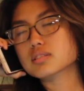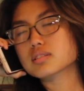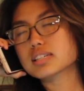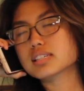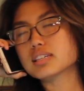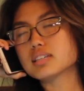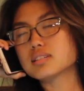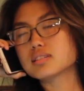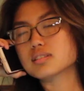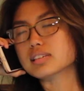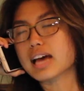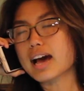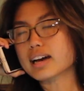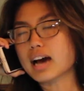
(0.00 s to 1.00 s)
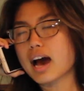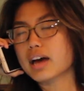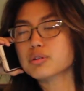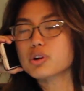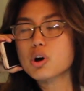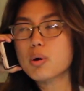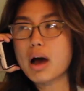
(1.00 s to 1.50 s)
Listen, Zach, I
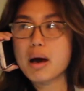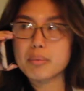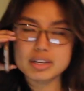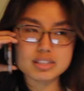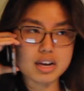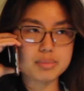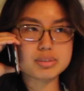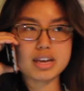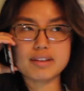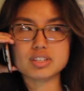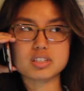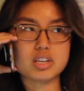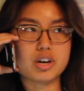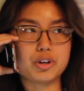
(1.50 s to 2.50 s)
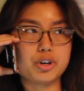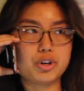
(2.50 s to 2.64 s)
don't know how many times I have to tell